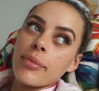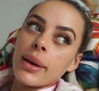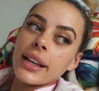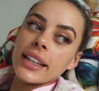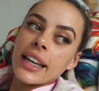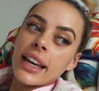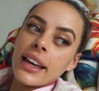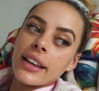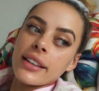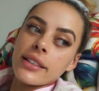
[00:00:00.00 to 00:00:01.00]
But
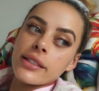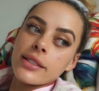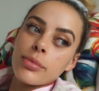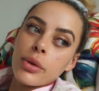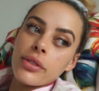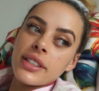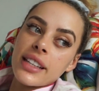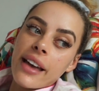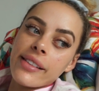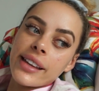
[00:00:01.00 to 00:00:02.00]
yeah, smooth
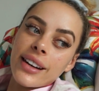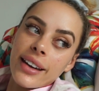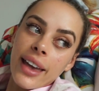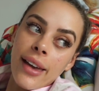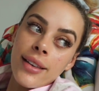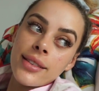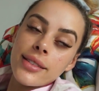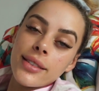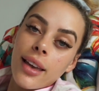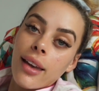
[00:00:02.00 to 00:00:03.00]
sailing, I
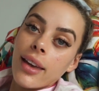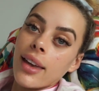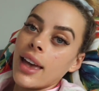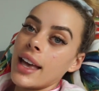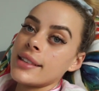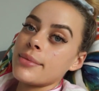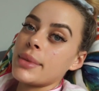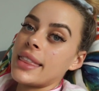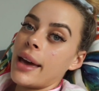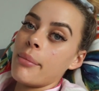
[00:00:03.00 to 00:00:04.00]
guess. Hasn't
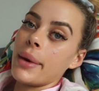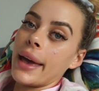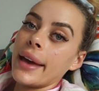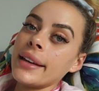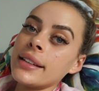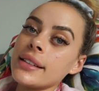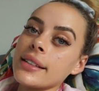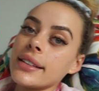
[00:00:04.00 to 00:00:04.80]
been that bad.